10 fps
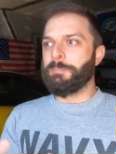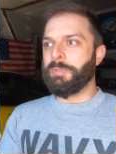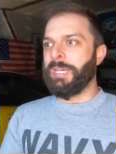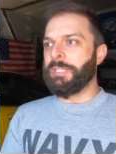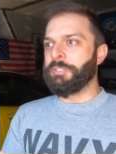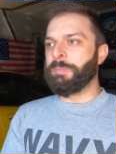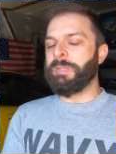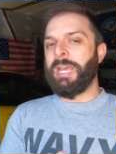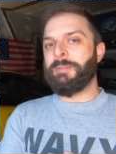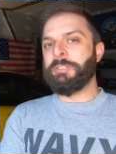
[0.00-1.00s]
But yeah, it's gonna
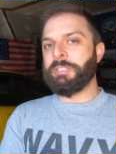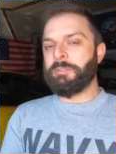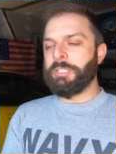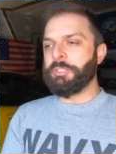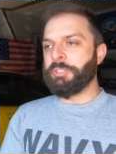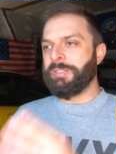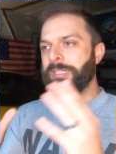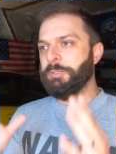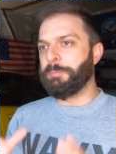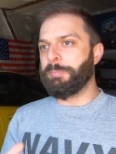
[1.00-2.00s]
be every generation
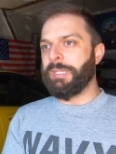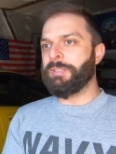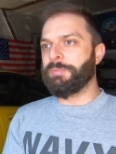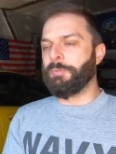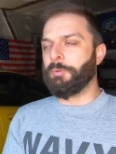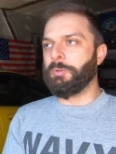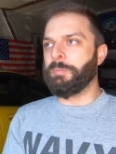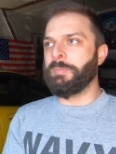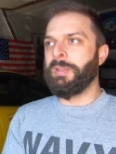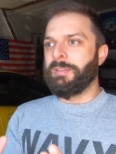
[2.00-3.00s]
in their base
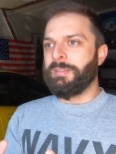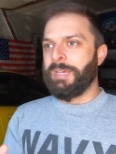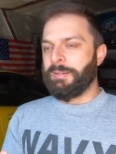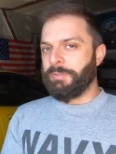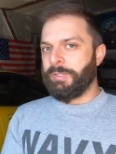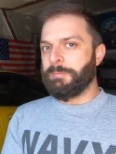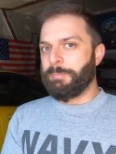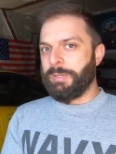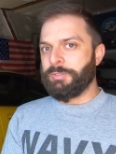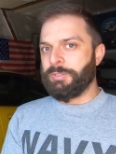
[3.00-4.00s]
form, that very
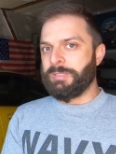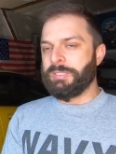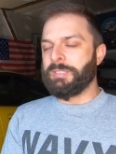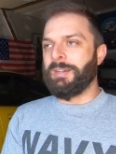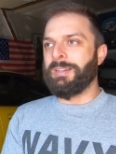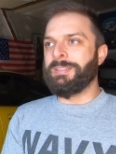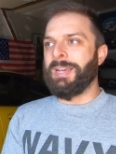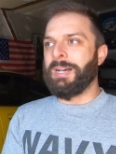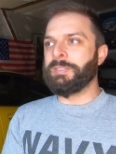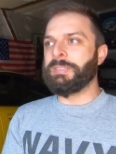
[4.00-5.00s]
basic design,
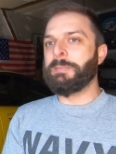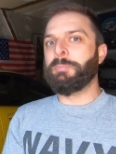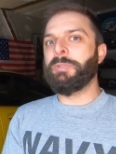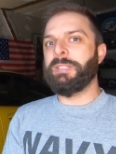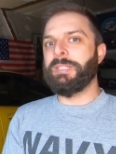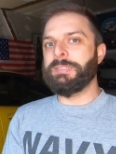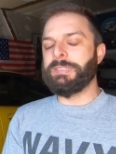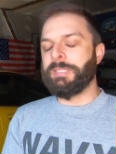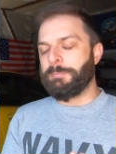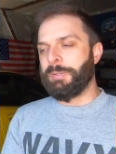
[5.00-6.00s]
how slippery it
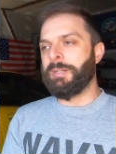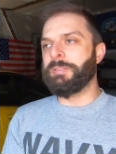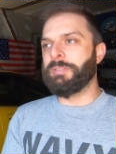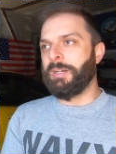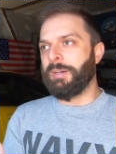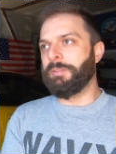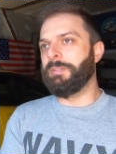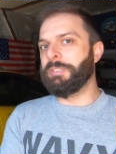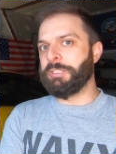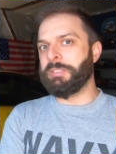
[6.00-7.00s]
is compared to
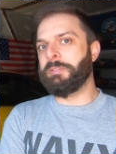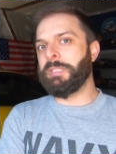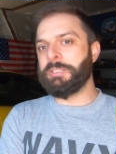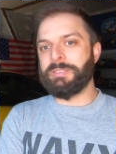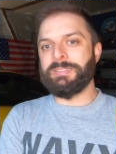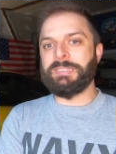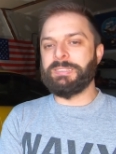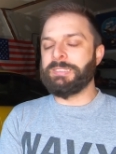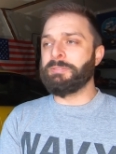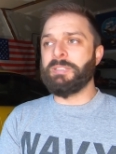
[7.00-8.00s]
other generations.
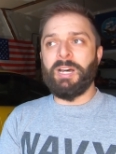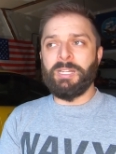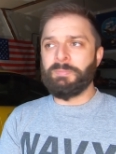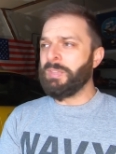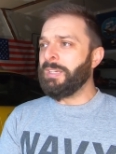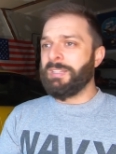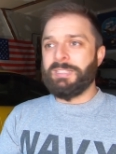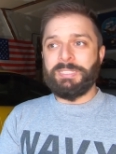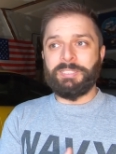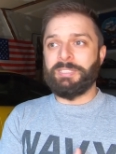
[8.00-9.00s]
Because if not,
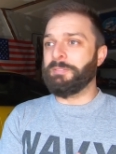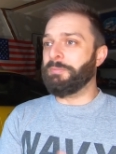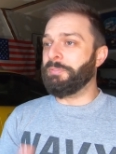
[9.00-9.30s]
this could get